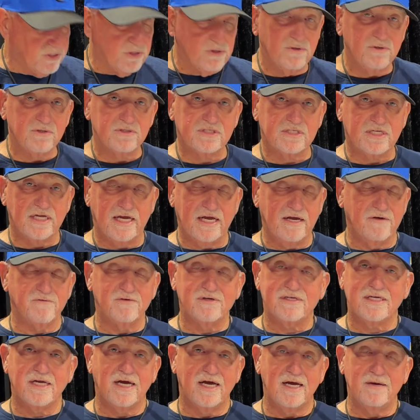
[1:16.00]
gusta every
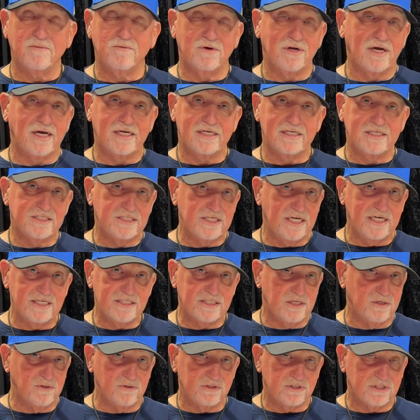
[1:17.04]
time. We're not going to change
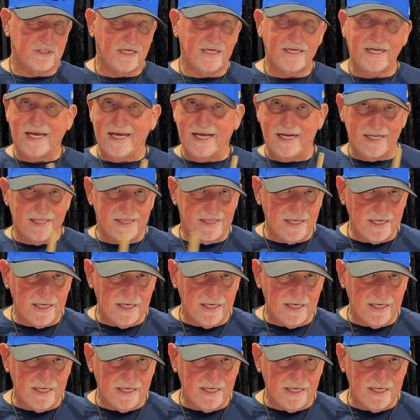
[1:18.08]
gusta to anything